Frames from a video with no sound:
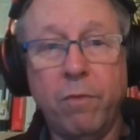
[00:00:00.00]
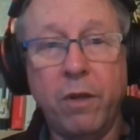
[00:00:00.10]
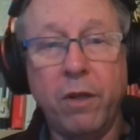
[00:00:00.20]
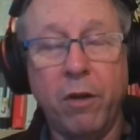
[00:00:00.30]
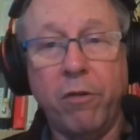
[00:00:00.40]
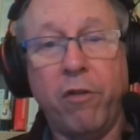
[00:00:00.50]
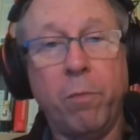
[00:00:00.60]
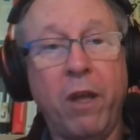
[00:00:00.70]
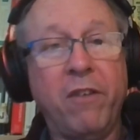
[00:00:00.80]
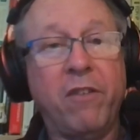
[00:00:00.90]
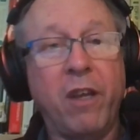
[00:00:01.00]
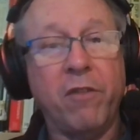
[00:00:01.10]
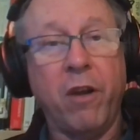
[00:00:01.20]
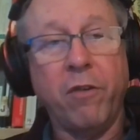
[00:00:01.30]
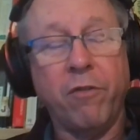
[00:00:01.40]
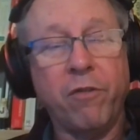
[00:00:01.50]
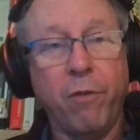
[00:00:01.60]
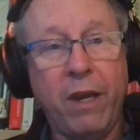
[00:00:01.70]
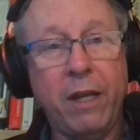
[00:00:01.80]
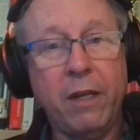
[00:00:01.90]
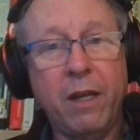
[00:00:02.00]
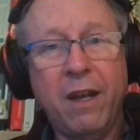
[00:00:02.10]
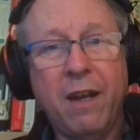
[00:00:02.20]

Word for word: you know, displays things on your screen.